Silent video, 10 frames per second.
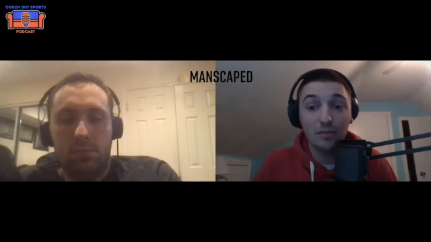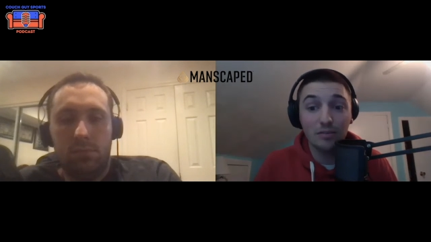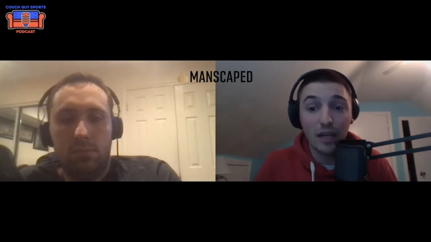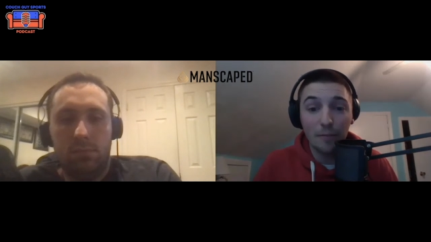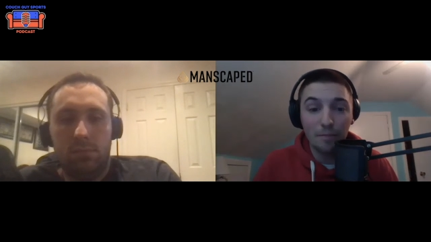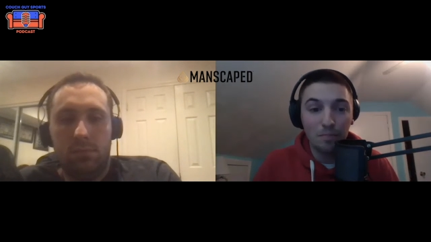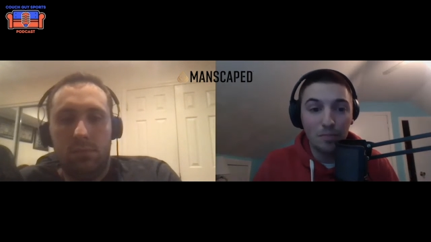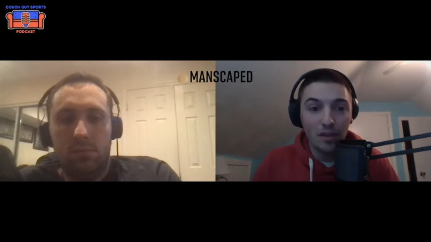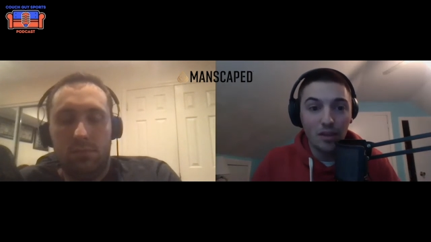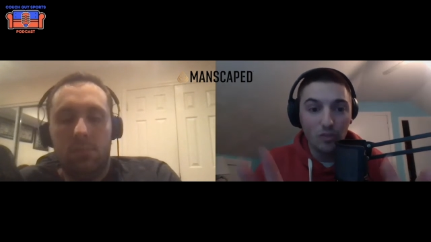Speaker 1: Like,
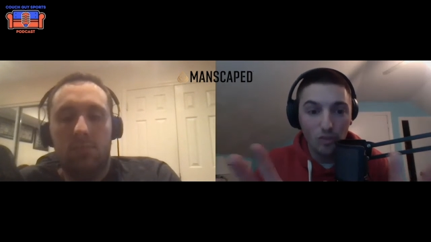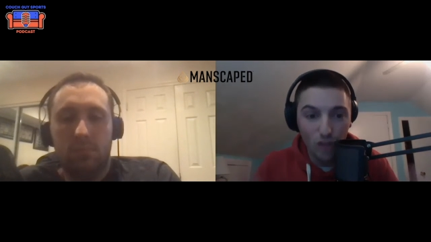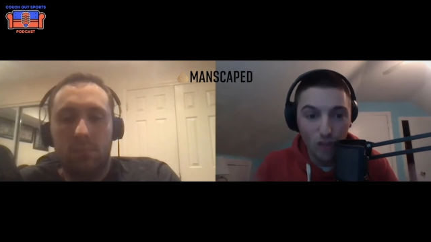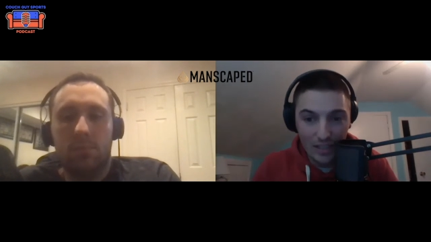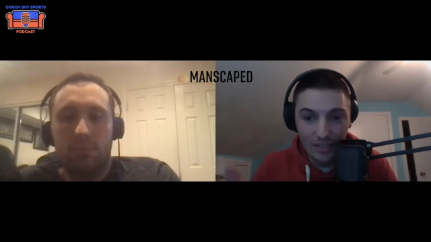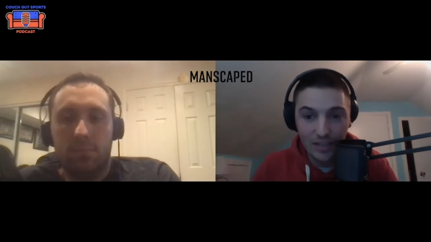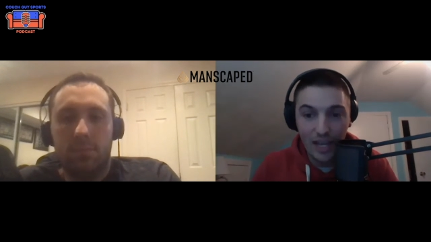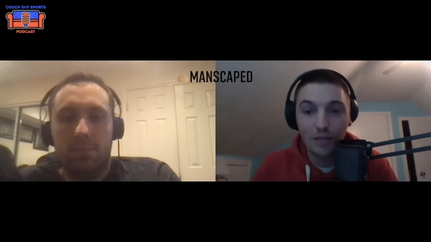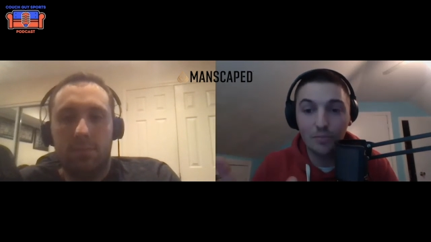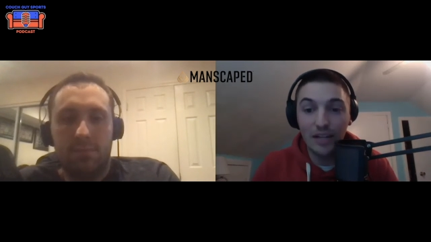Jason
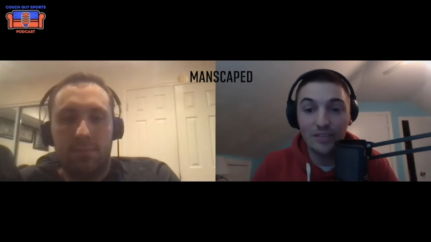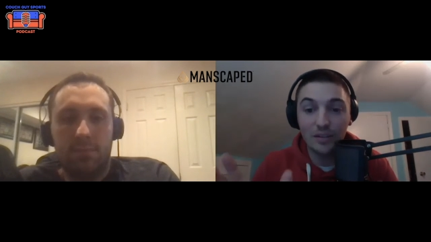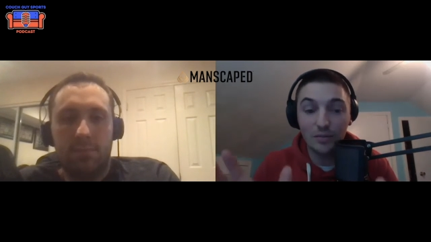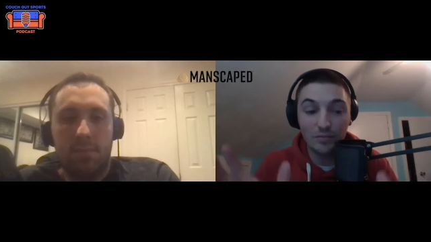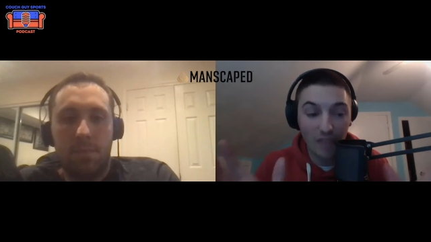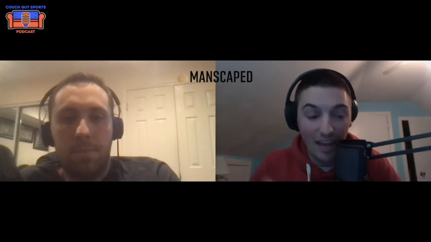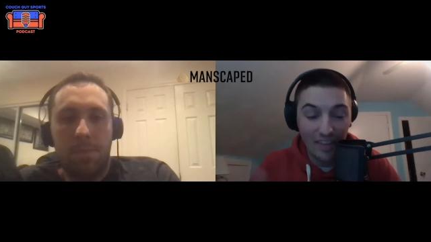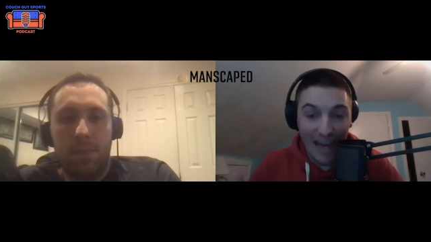Tatum needs to take that